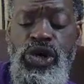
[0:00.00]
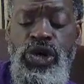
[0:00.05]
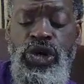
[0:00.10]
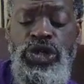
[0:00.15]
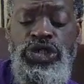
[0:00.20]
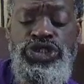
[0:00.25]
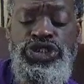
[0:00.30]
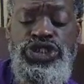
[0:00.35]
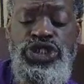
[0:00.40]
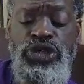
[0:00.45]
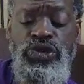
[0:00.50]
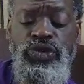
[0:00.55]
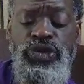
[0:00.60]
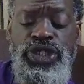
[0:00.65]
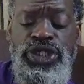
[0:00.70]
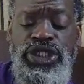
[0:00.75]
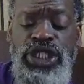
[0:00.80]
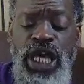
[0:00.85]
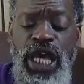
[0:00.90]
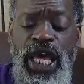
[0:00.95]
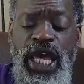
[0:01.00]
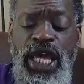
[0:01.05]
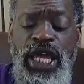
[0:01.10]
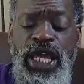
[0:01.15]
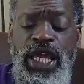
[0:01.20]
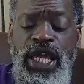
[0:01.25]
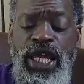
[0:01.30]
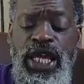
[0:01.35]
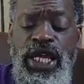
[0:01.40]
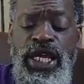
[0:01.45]
Or should we say,
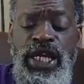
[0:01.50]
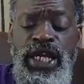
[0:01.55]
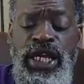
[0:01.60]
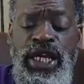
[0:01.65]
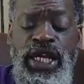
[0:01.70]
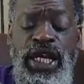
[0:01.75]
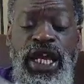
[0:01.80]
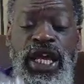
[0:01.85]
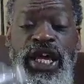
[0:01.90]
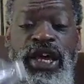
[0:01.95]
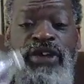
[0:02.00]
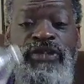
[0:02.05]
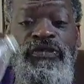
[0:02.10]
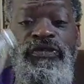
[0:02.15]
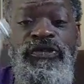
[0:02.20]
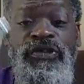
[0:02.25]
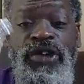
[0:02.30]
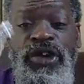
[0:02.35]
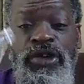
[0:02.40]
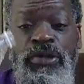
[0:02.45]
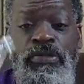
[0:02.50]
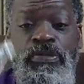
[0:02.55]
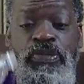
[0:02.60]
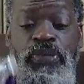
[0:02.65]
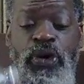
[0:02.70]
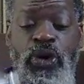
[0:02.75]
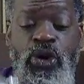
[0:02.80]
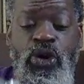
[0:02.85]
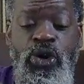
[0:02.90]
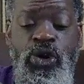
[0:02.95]
live
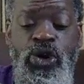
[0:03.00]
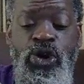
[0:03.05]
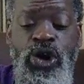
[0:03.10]
more